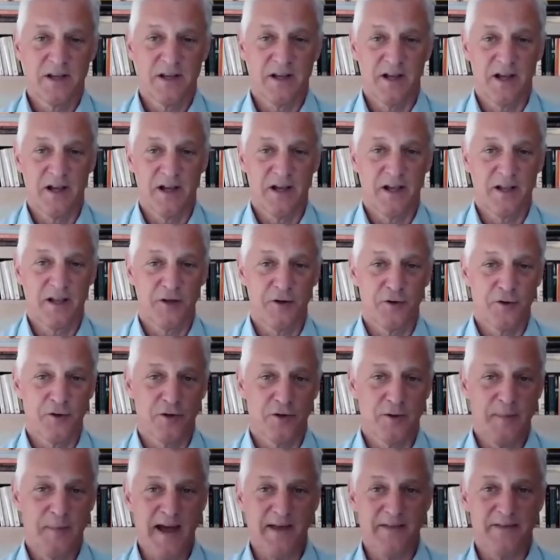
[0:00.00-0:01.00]
uh, you do the
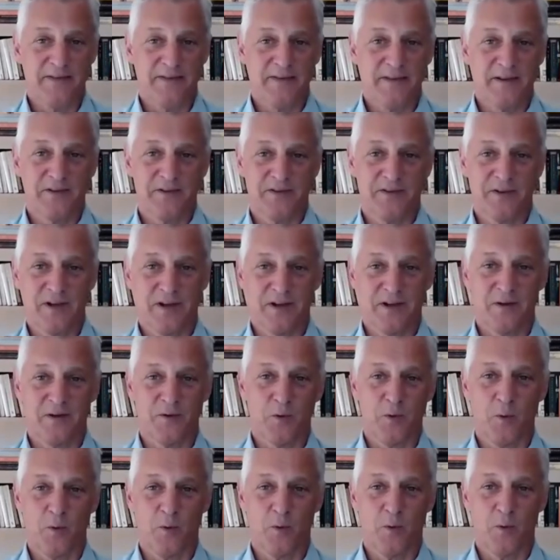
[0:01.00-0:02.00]
math. It's
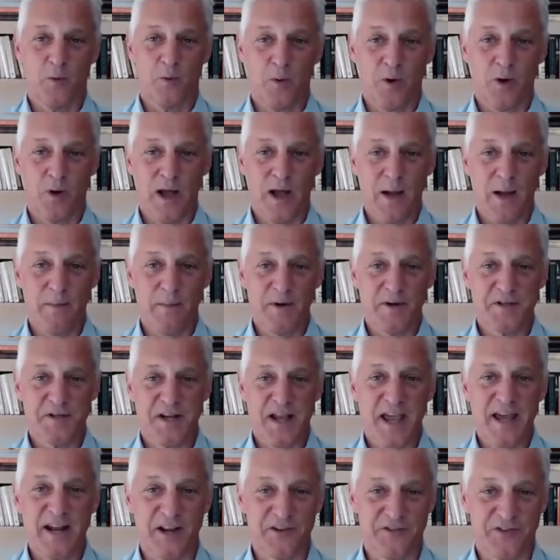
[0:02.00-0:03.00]
well, how much
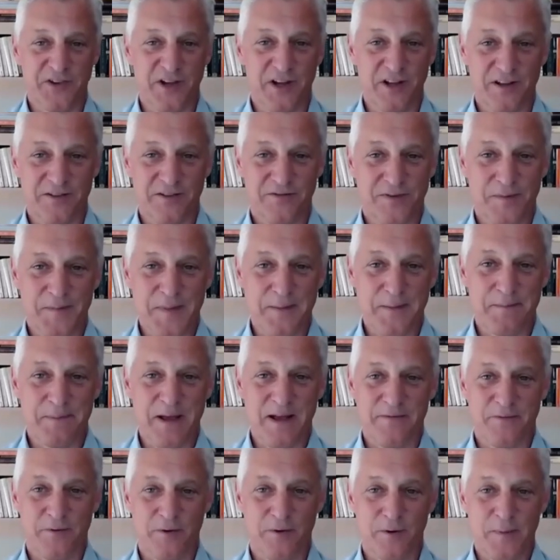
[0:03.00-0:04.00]
can I sell from that
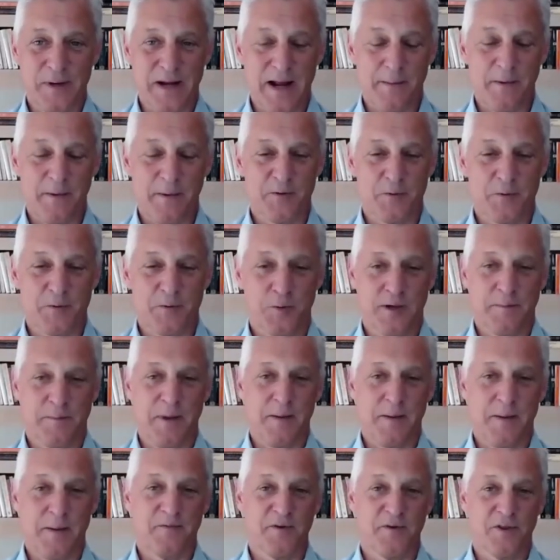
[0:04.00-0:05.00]
platform, and how much will they
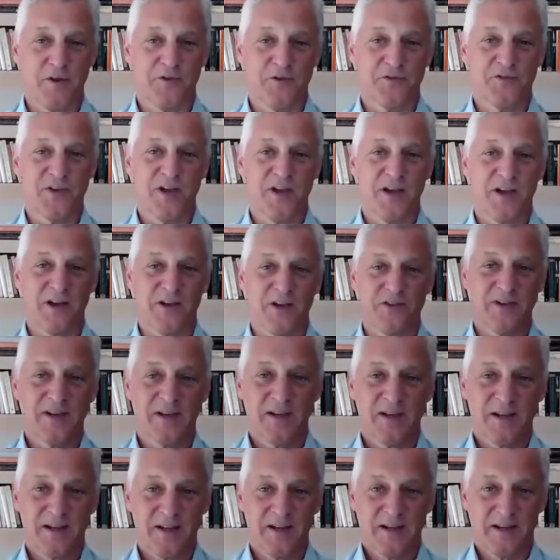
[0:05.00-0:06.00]
pay me for those sales?
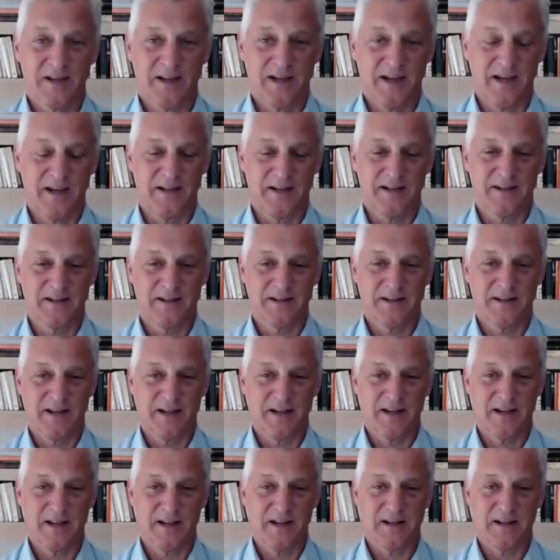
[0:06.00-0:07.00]
And,
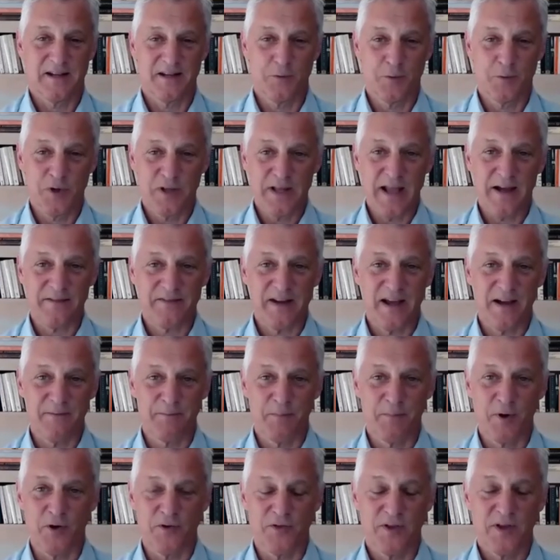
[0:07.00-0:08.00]
and and you really have to have
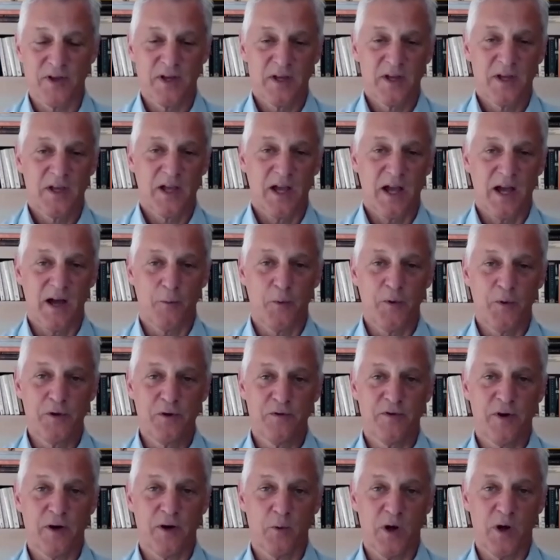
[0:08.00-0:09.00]
both uh, we
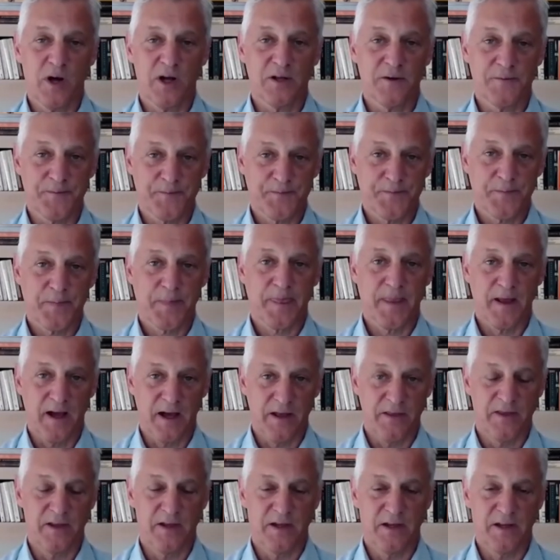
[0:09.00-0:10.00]
do very well
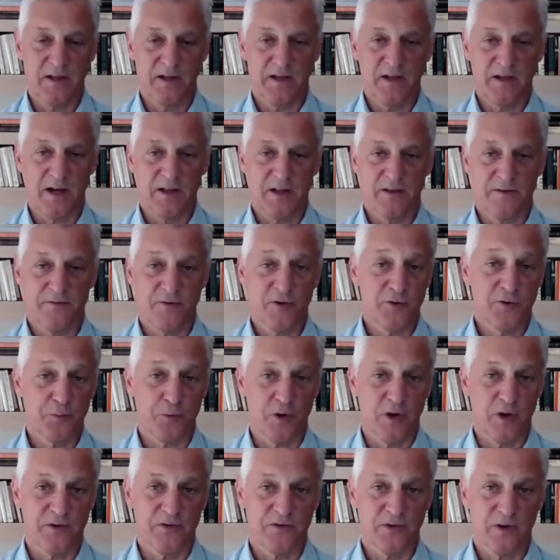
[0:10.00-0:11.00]
on the on the first
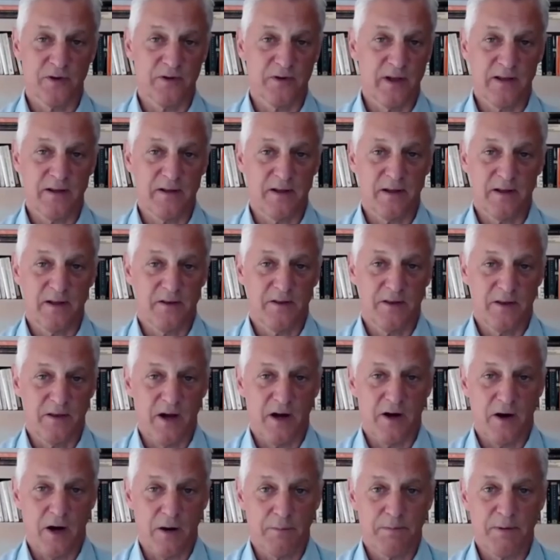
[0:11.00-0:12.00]
point. So the,
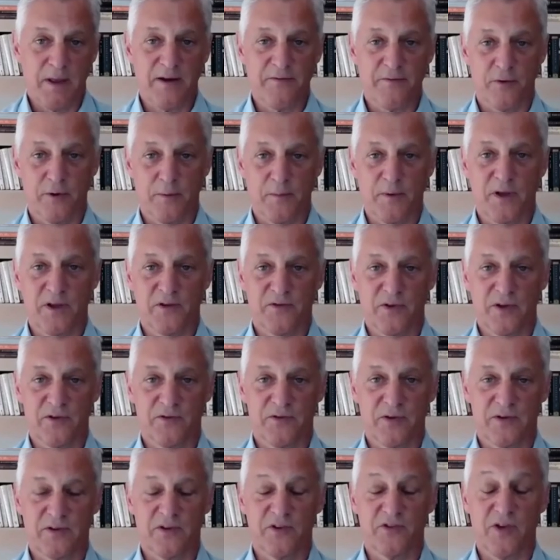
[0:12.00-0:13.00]
our, our, platform it's
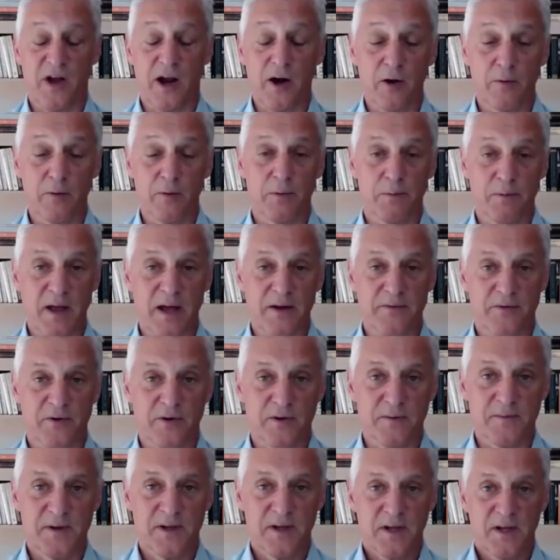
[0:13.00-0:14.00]
it's a desirable
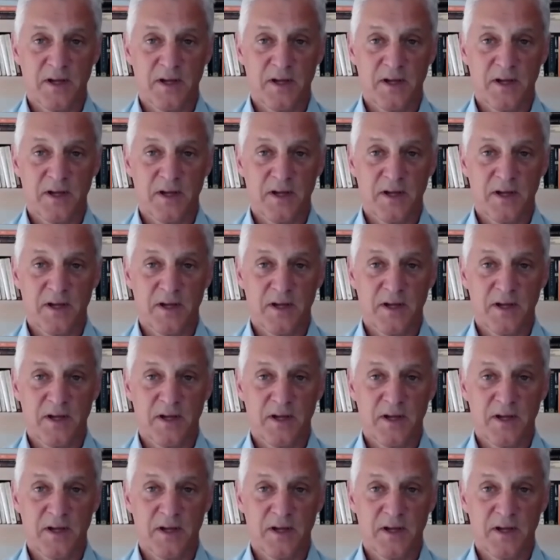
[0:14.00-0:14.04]
platform